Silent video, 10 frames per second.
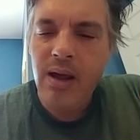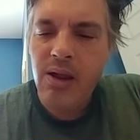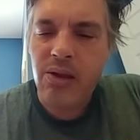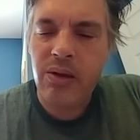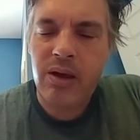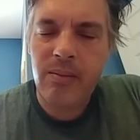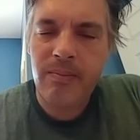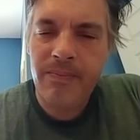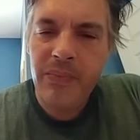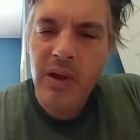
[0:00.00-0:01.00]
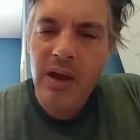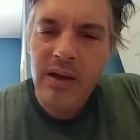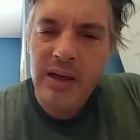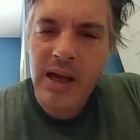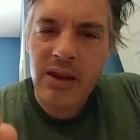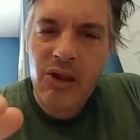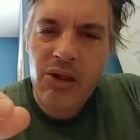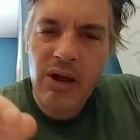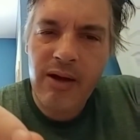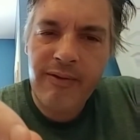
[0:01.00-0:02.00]
So you can take the
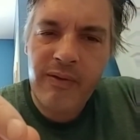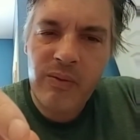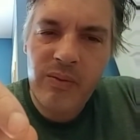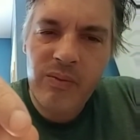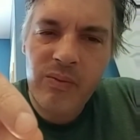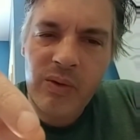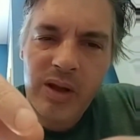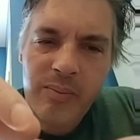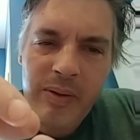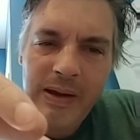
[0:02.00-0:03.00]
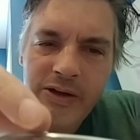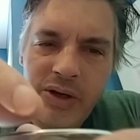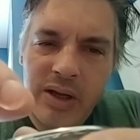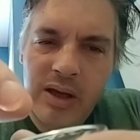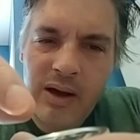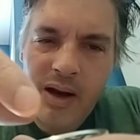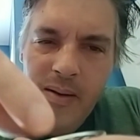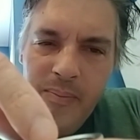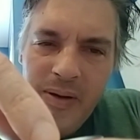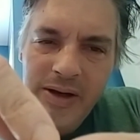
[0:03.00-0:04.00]
snuff, and when you pinch it, you kind
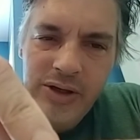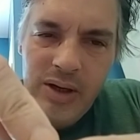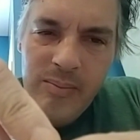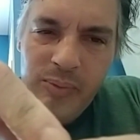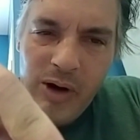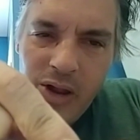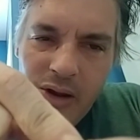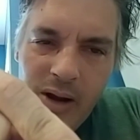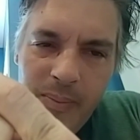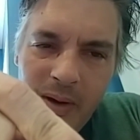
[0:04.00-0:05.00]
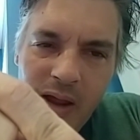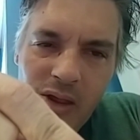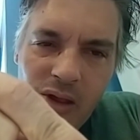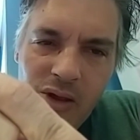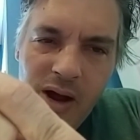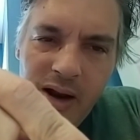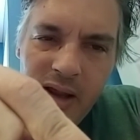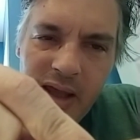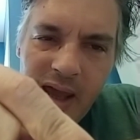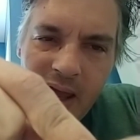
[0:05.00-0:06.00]
of pinch it and press it up against the side of
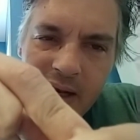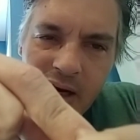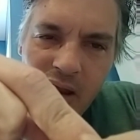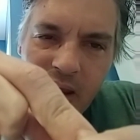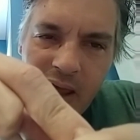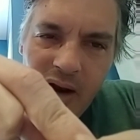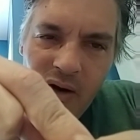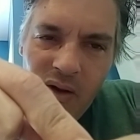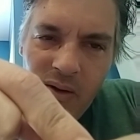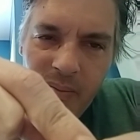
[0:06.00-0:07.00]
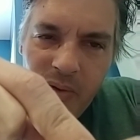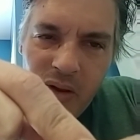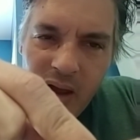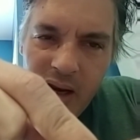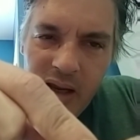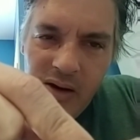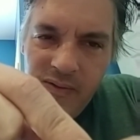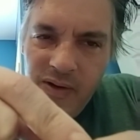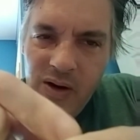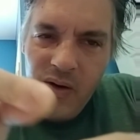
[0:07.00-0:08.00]
the can just to get it all steady in your
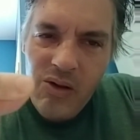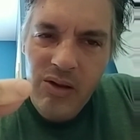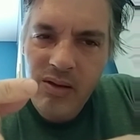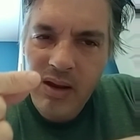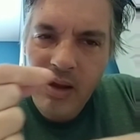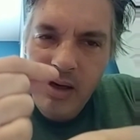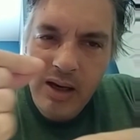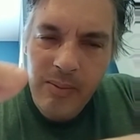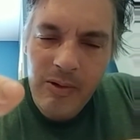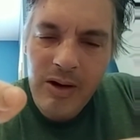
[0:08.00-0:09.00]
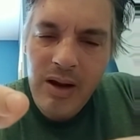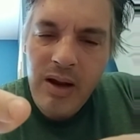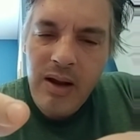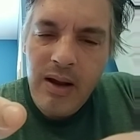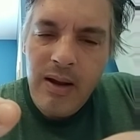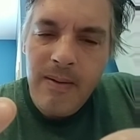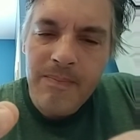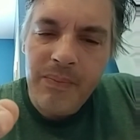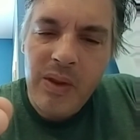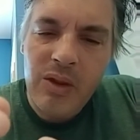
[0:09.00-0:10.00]
fingers, and then you dip it.
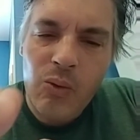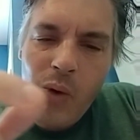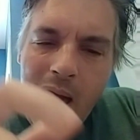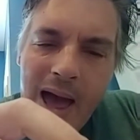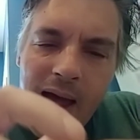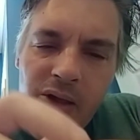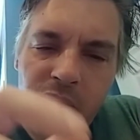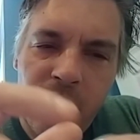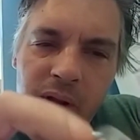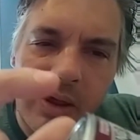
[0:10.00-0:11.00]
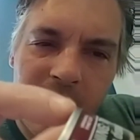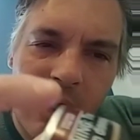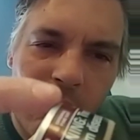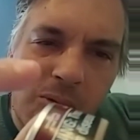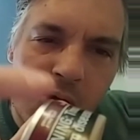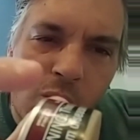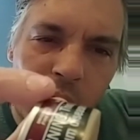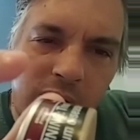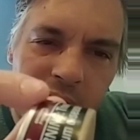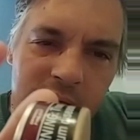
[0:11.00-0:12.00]
The wax really helps
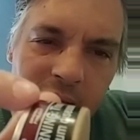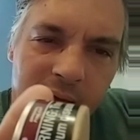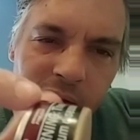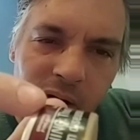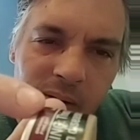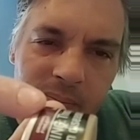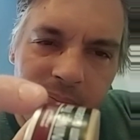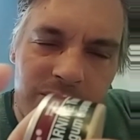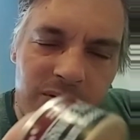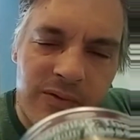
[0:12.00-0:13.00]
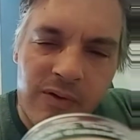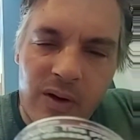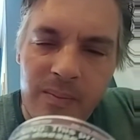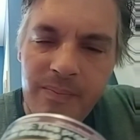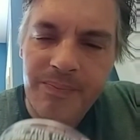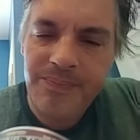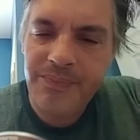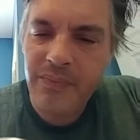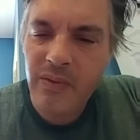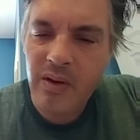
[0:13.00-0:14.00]
hold it together, from
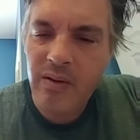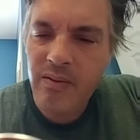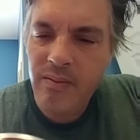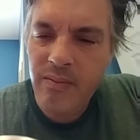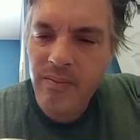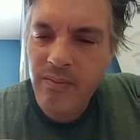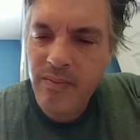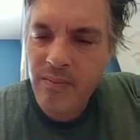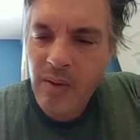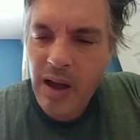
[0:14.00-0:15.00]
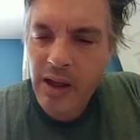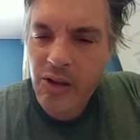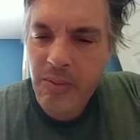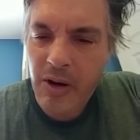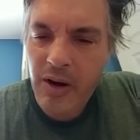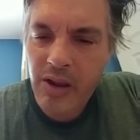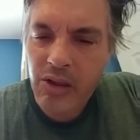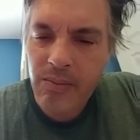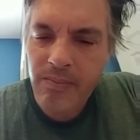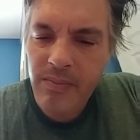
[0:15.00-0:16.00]
my experience.